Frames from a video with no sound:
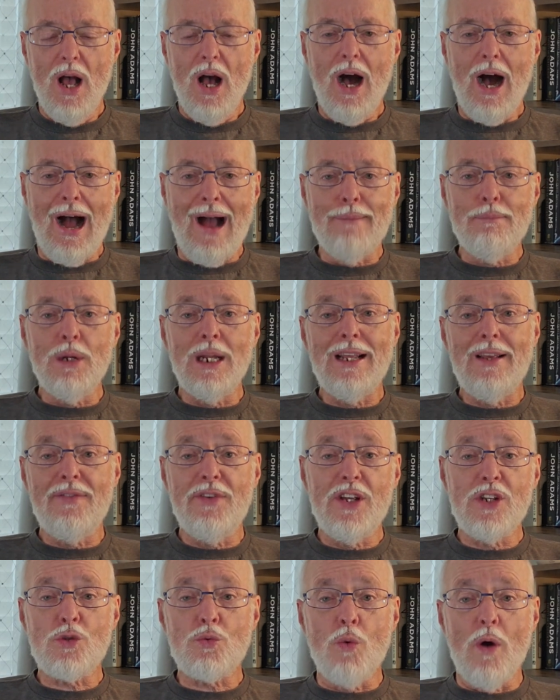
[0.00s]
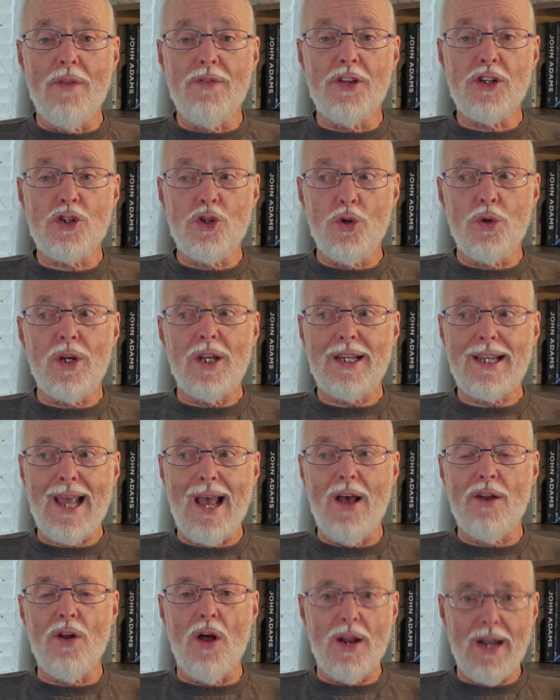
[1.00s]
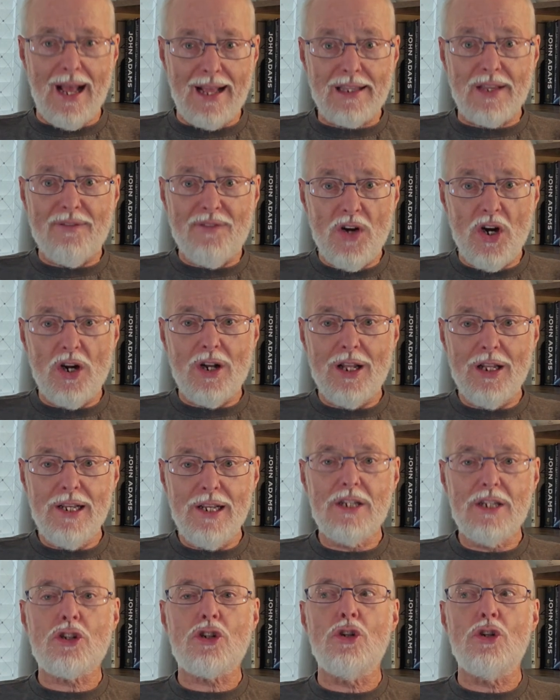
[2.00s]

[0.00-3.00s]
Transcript: I believe he's one that you can count on, at the very least,